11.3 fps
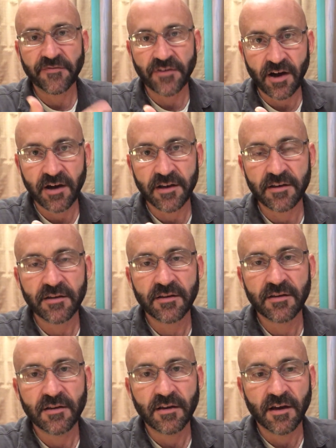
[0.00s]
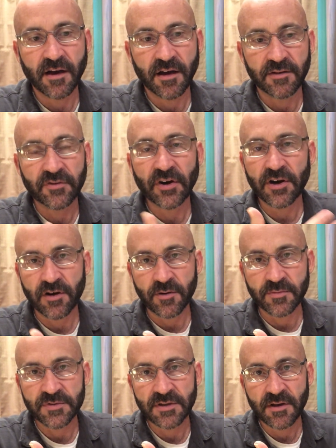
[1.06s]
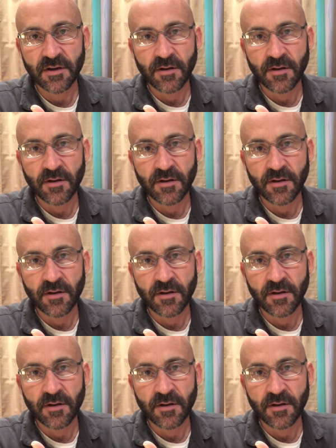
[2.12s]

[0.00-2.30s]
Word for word: fond uh, terms,